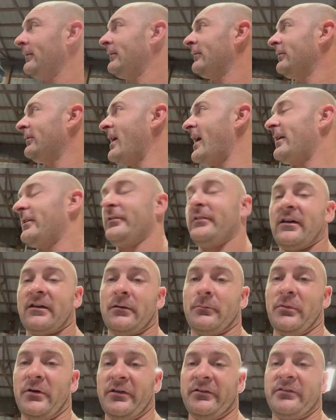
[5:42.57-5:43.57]
that is not a
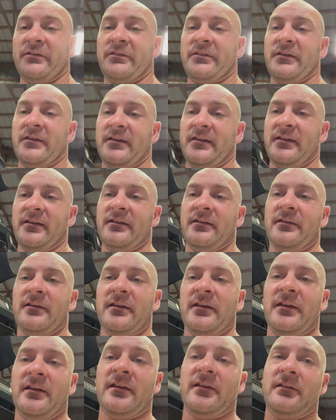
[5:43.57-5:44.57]
budget thing,
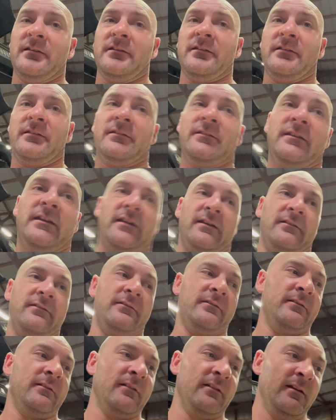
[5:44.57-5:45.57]
and yeah.
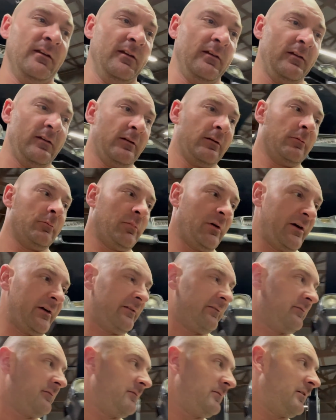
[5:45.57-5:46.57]

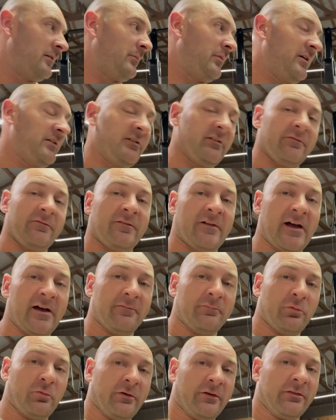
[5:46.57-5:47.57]
But a budget
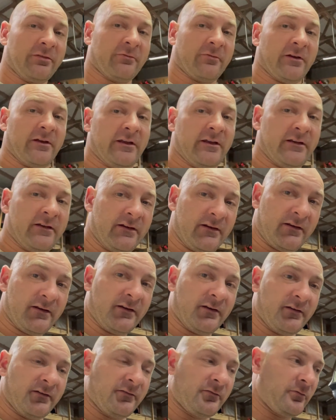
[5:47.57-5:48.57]
5.3 in
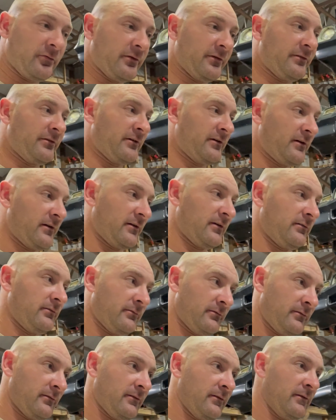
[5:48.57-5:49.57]
here with
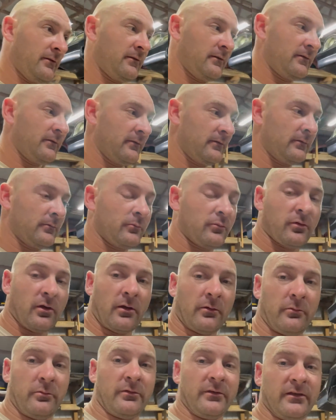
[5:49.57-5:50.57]

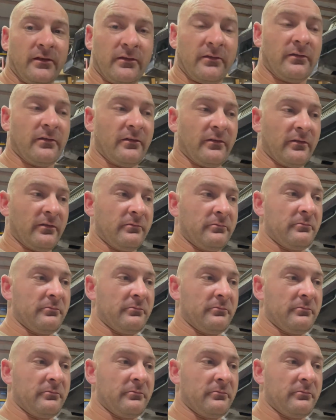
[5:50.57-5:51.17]
probably a